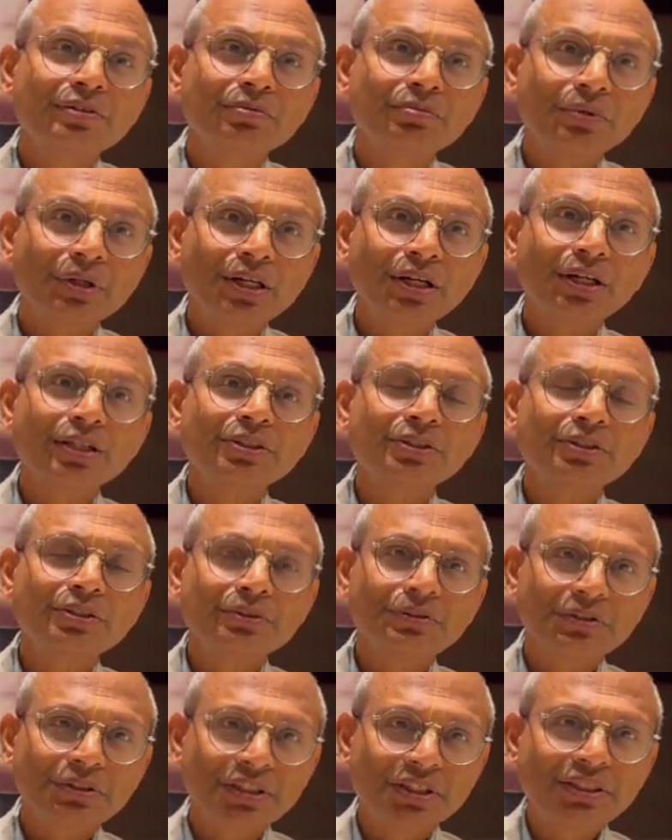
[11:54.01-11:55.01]
because
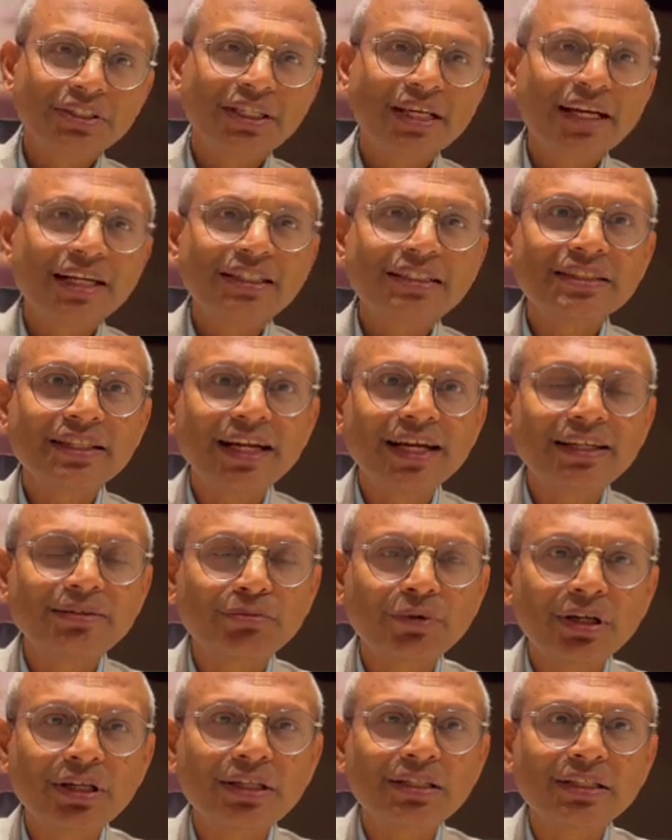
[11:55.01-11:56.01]
this landslide
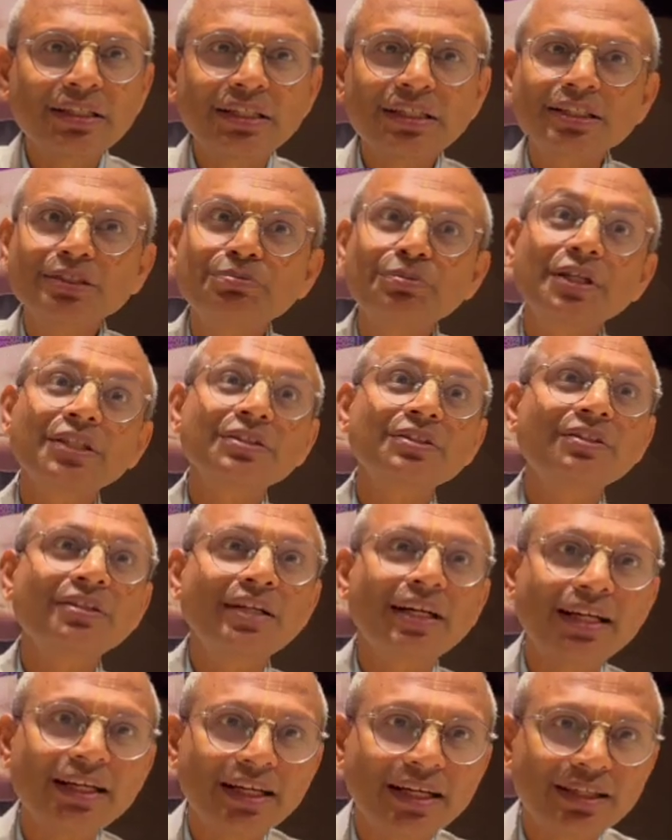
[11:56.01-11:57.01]
monitoring is based on
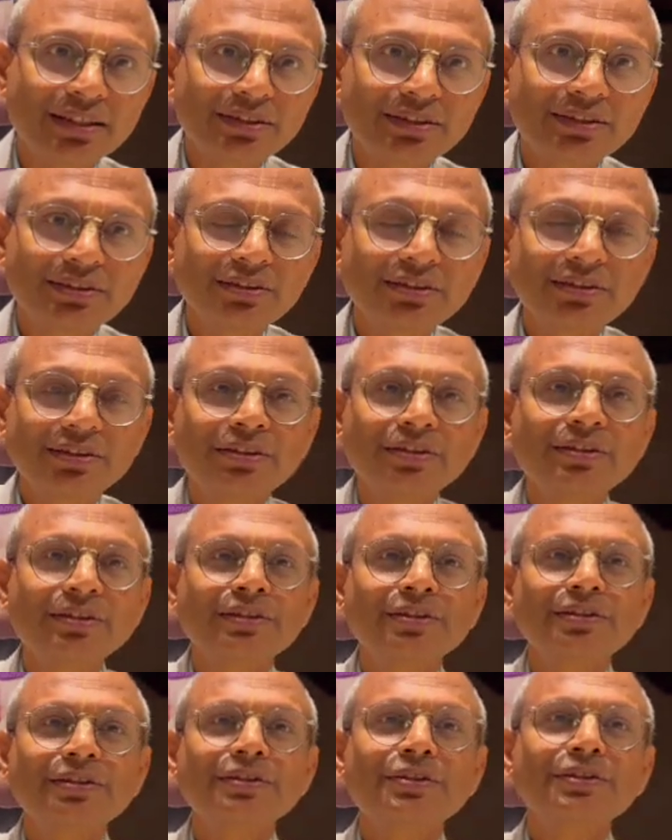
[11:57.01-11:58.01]
data.
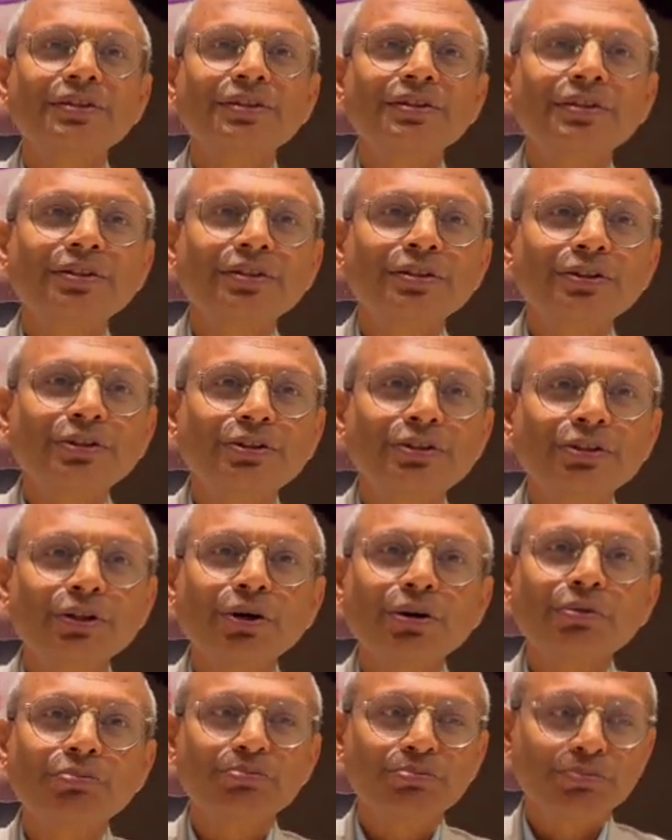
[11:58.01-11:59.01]

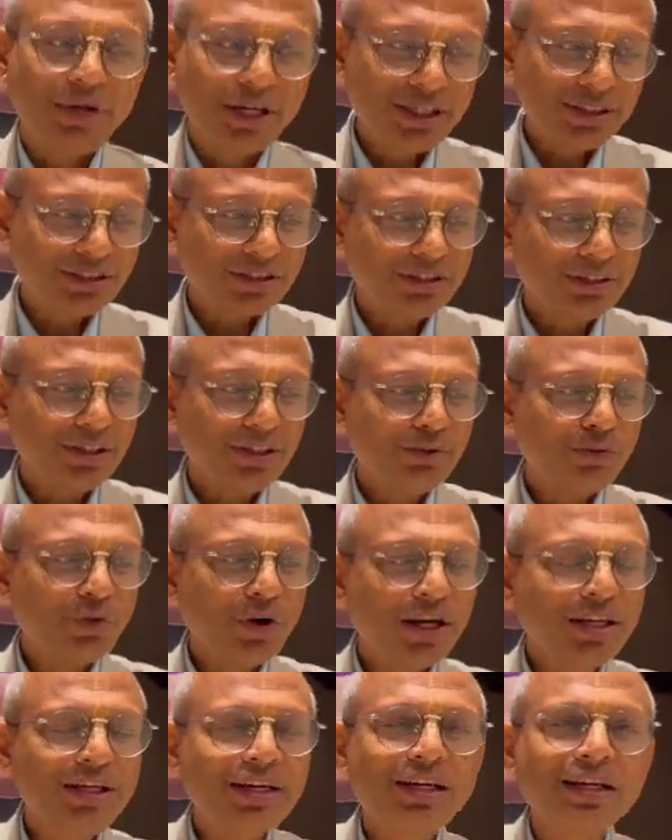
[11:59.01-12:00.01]
So based on
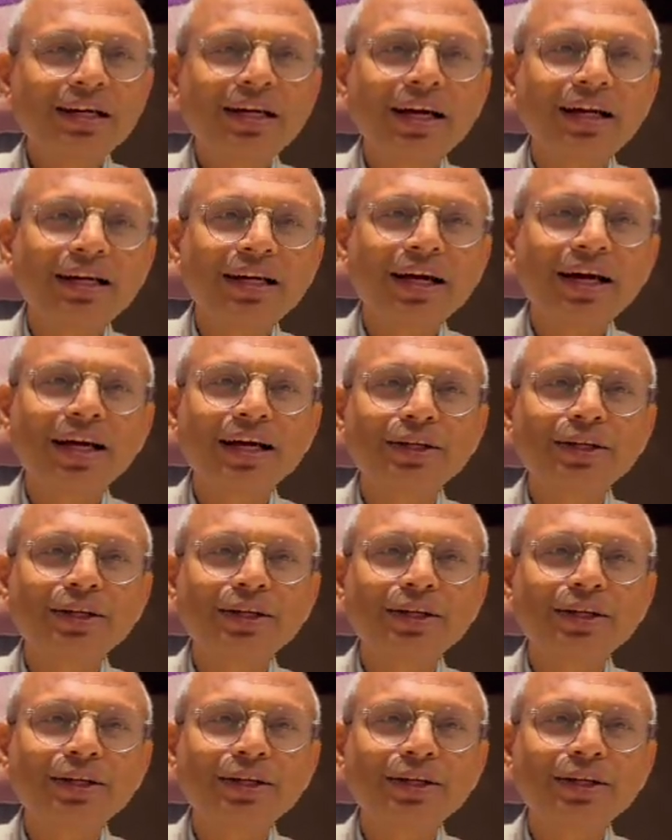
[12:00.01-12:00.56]
1 year data,